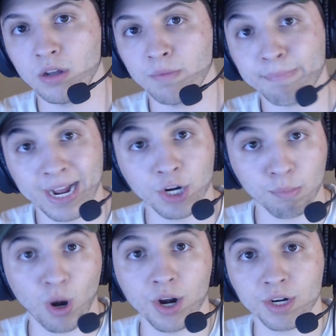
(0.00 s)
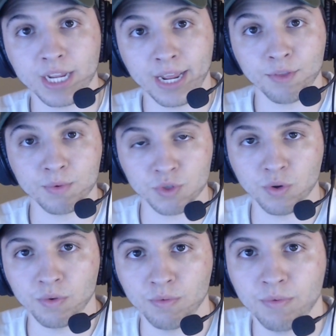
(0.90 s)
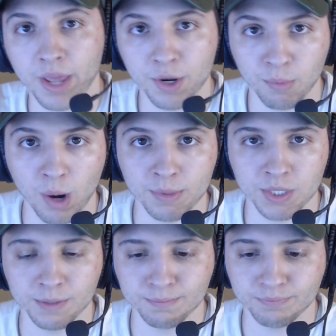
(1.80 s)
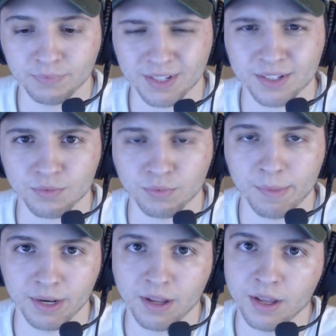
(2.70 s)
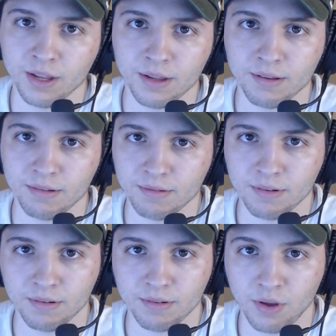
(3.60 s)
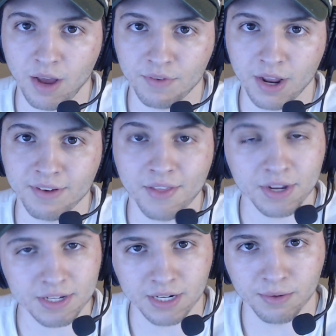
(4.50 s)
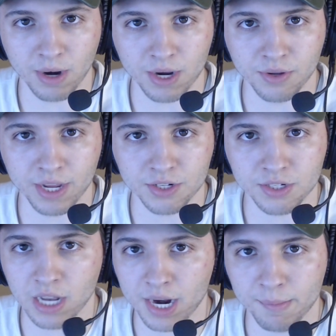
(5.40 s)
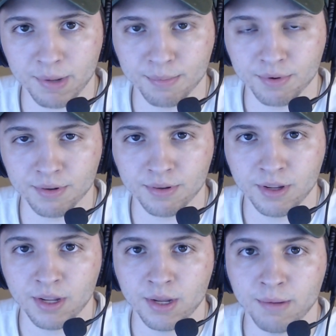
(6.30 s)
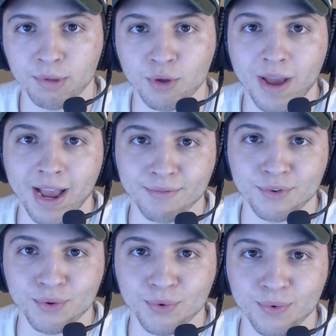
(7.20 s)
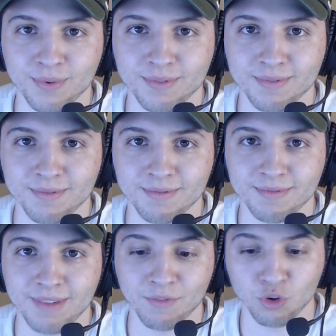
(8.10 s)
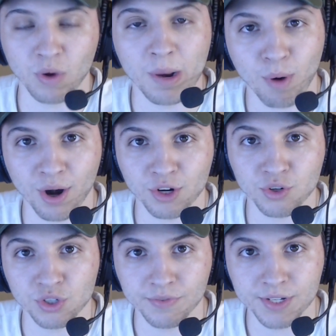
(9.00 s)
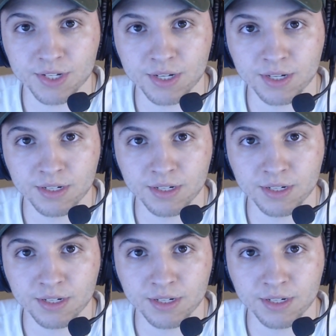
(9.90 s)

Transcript: buy your product and get the result that you're promising. Because that's, I mean, you have to have ethics here, right? You can't just lie to people, but you have to have a great product or service